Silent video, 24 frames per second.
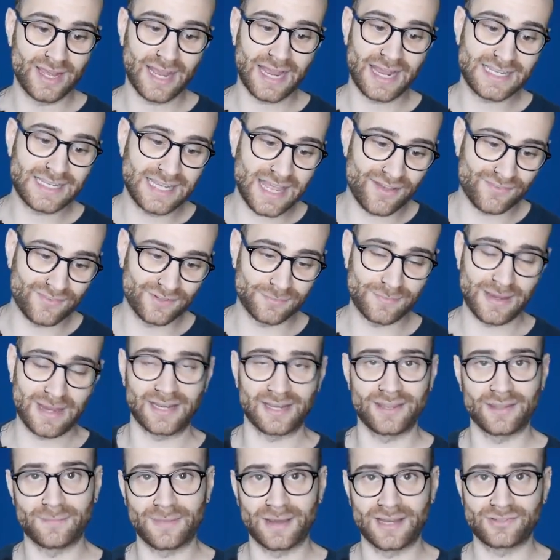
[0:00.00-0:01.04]
11 Man
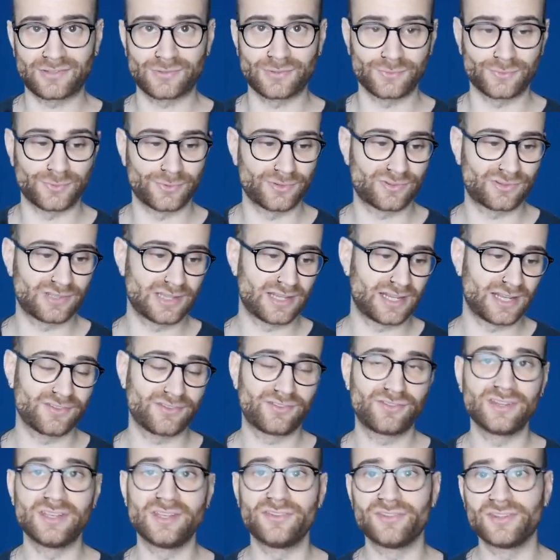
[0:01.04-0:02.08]
of the Match awards
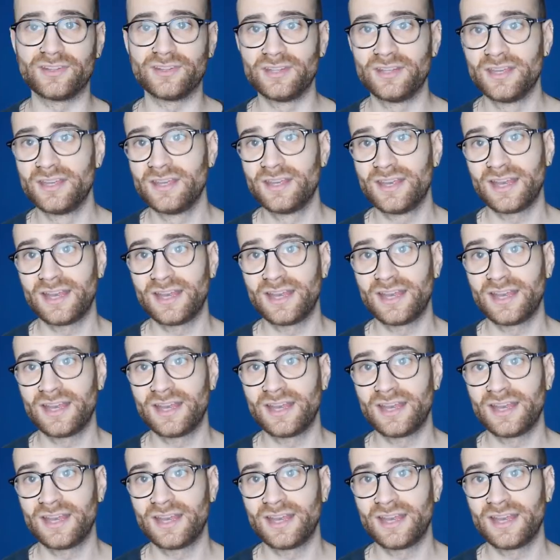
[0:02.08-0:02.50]
last season.